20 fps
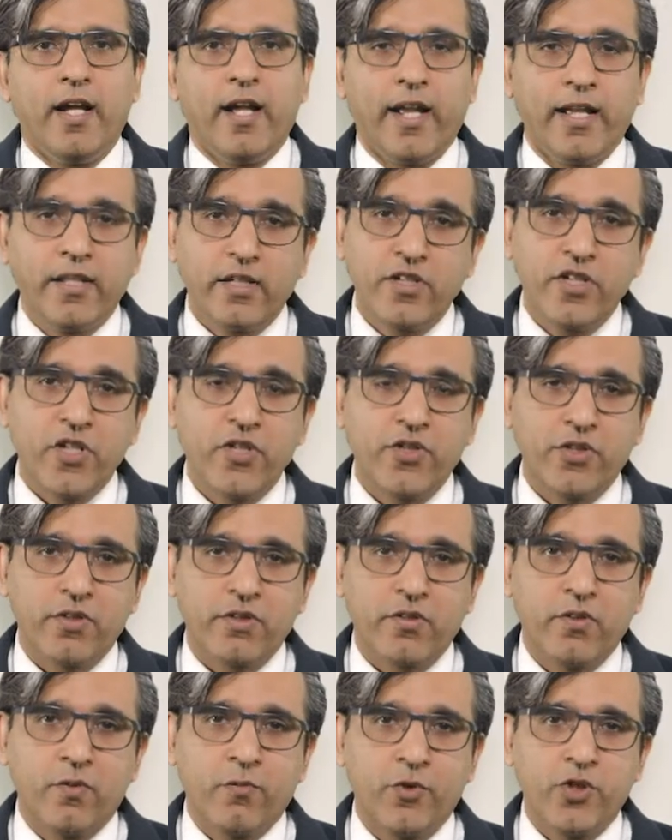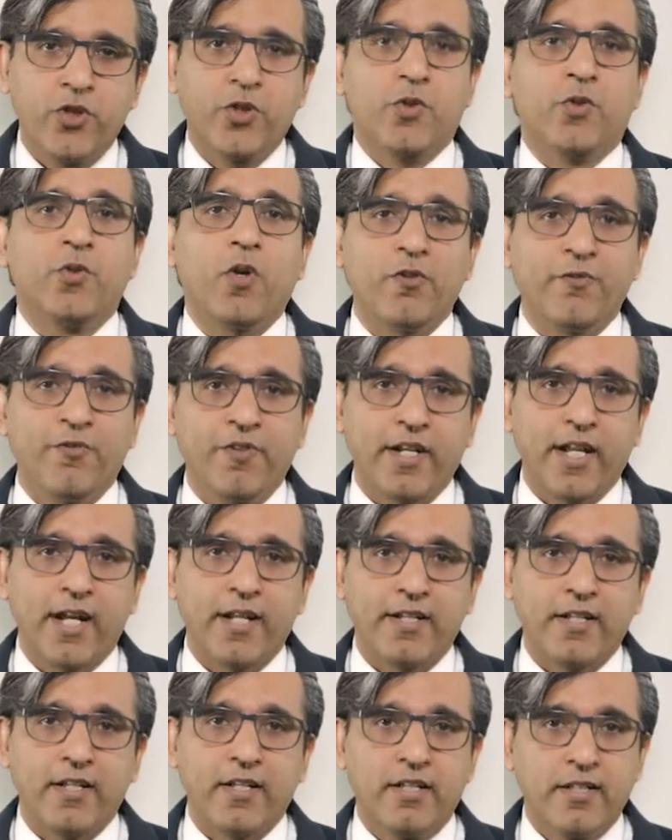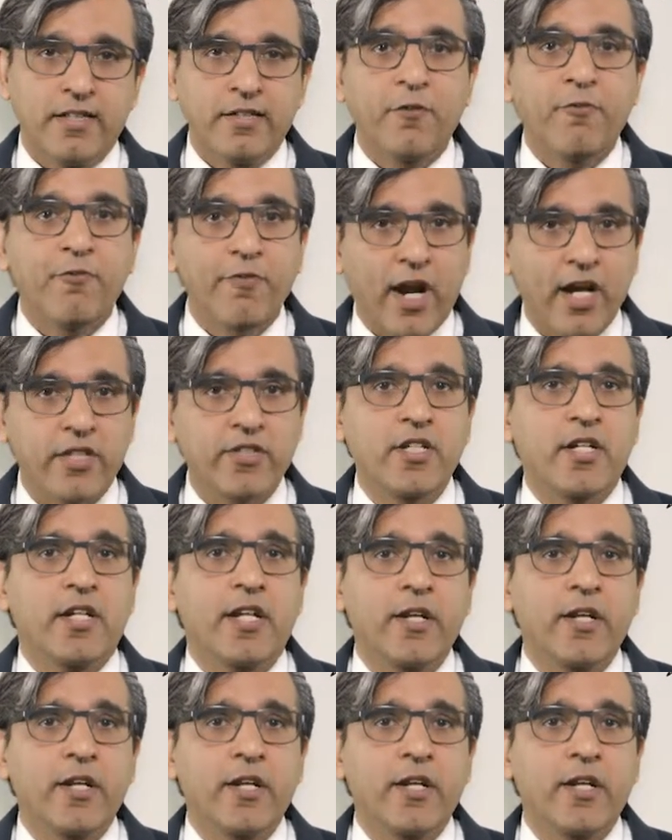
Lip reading: In addition, we should not forget the fractured